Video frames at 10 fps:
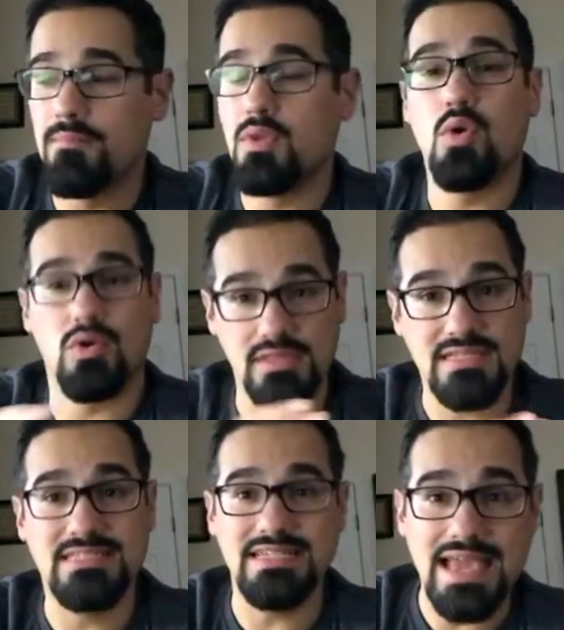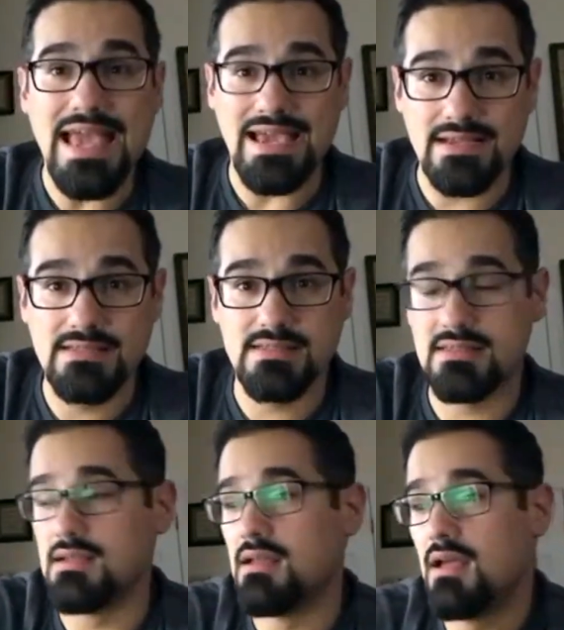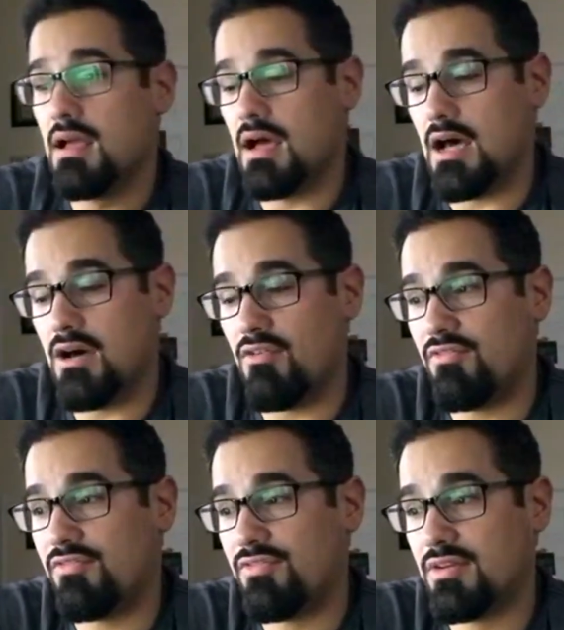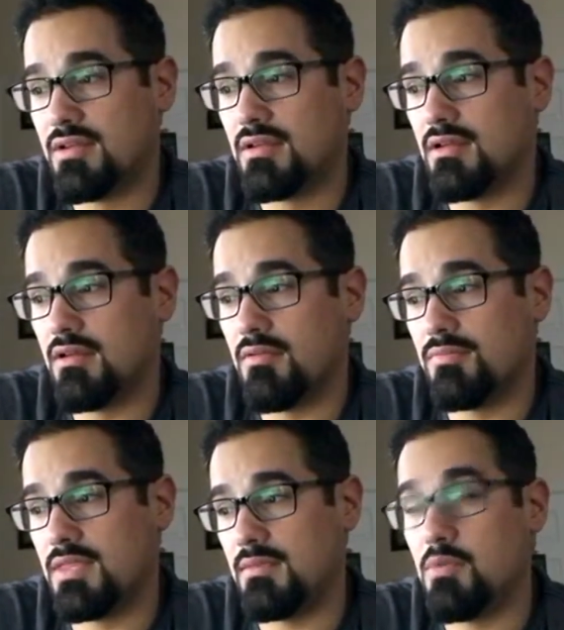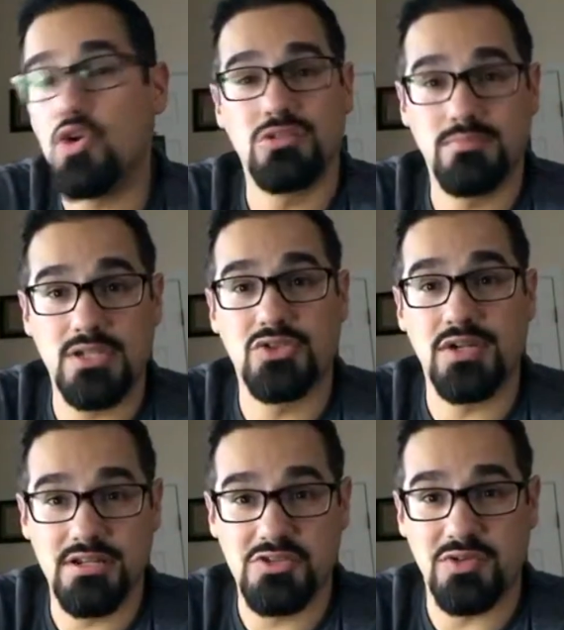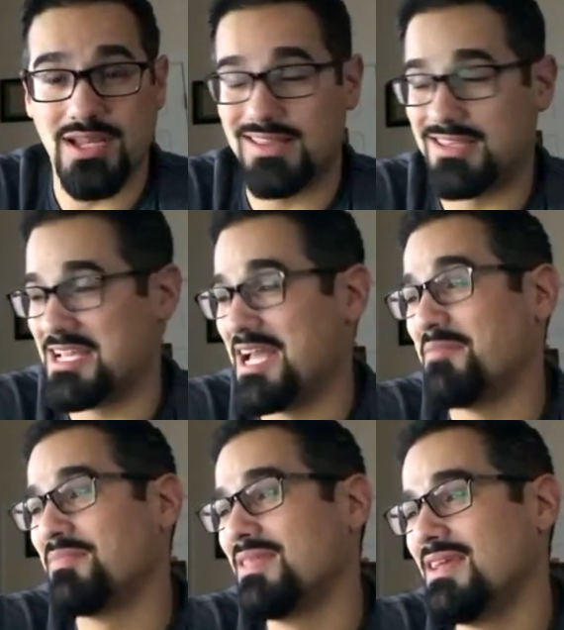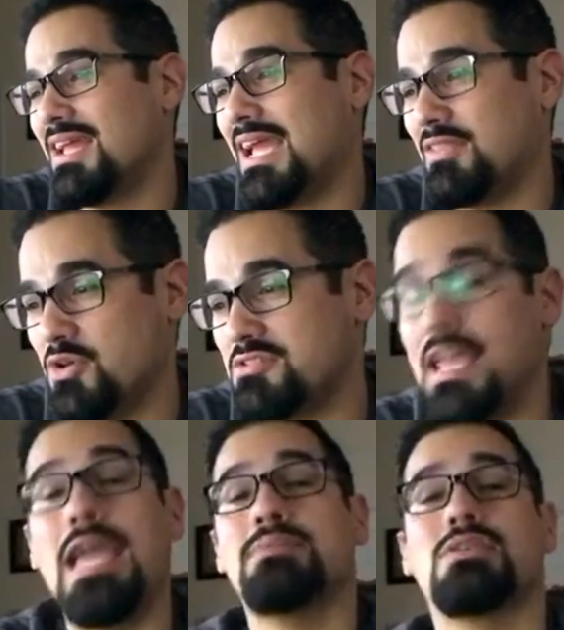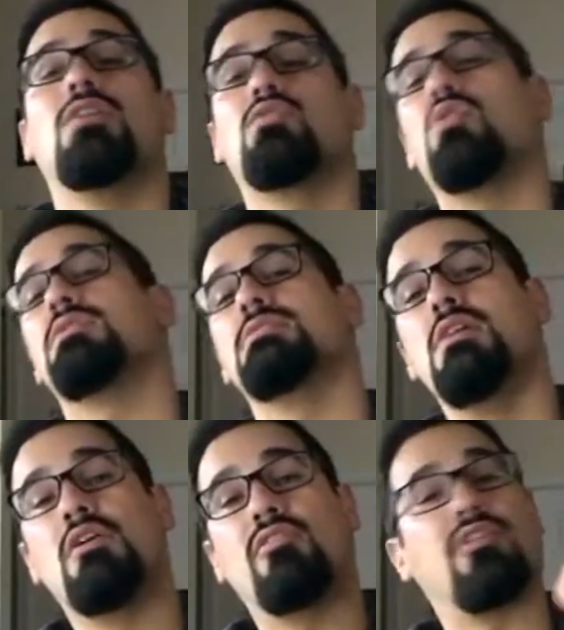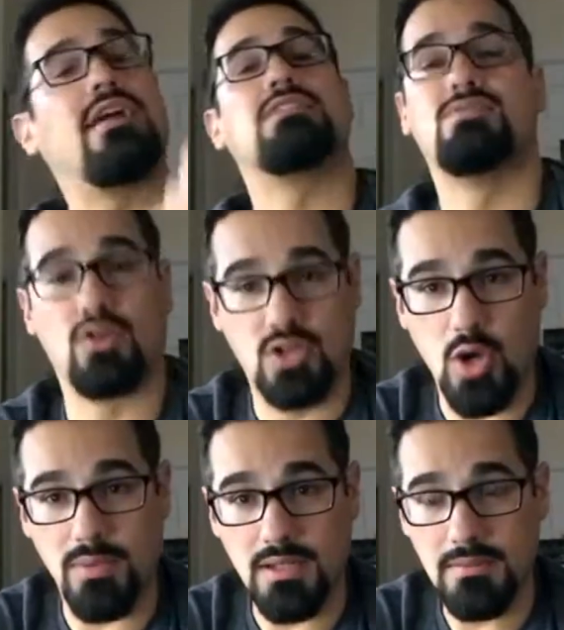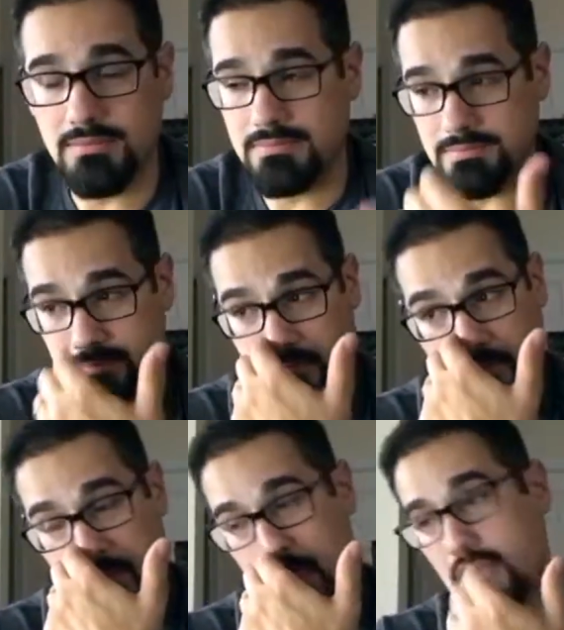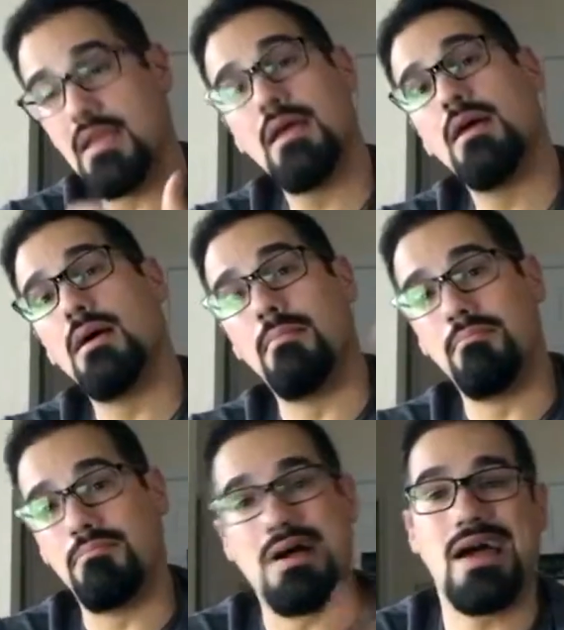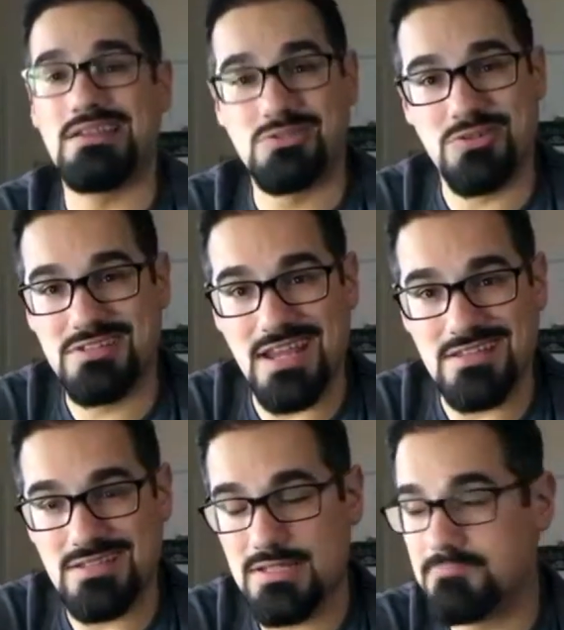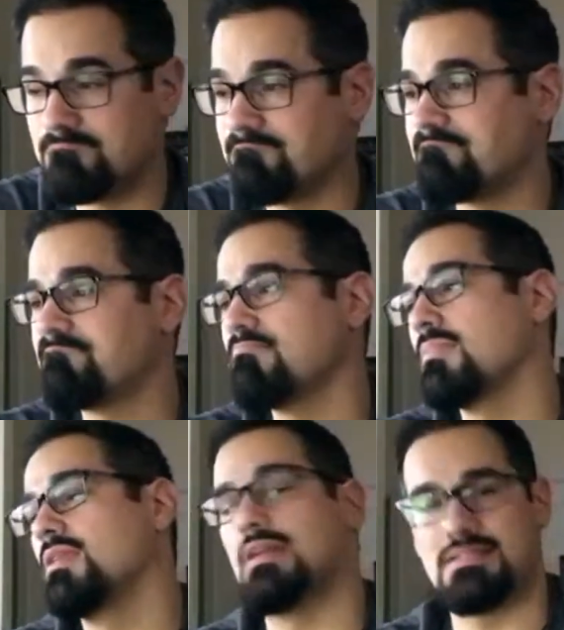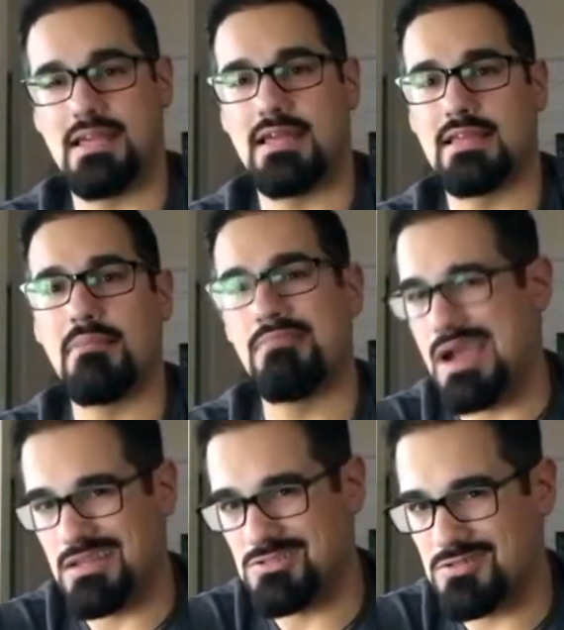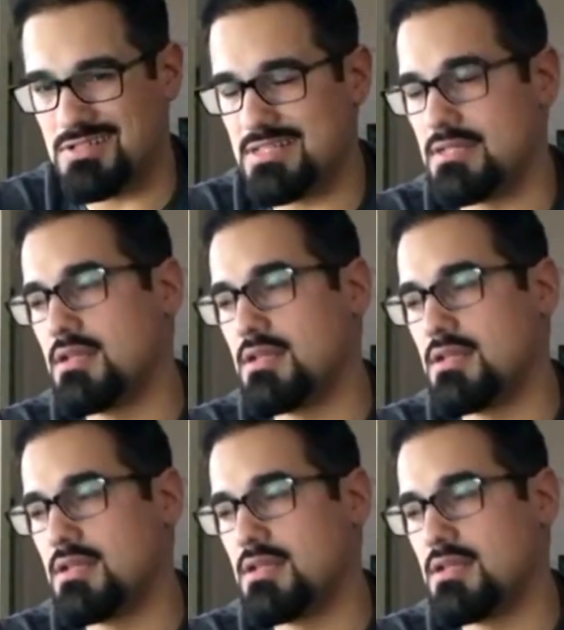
or the DX of the motion picture industry at the time. And those names are, of course, Francis Ford Coppola, Marty Scorsese, you gotta say it like that, Marty Scorsese,